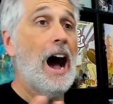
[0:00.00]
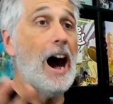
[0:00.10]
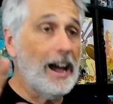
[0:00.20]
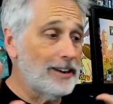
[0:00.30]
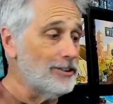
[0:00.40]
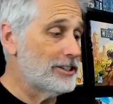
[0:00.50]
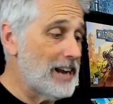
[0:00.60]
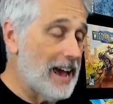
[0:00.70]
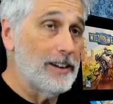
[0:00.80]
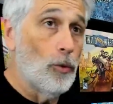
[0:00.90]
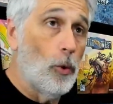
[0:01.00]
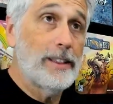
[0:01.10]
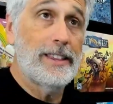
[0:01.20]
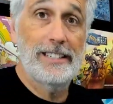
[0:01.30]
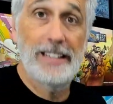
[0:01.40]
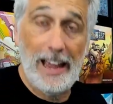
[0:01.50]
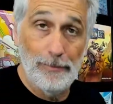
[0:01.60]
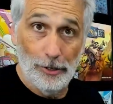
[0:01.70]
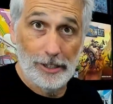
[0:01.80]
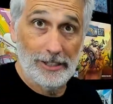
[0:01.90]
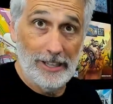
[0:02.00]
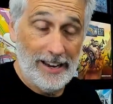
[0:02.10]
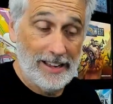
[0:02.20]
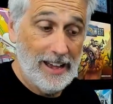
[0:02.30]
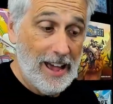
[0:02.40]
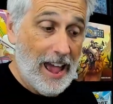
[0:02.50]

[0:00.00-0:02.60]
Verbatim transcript: I understand what this game looks like.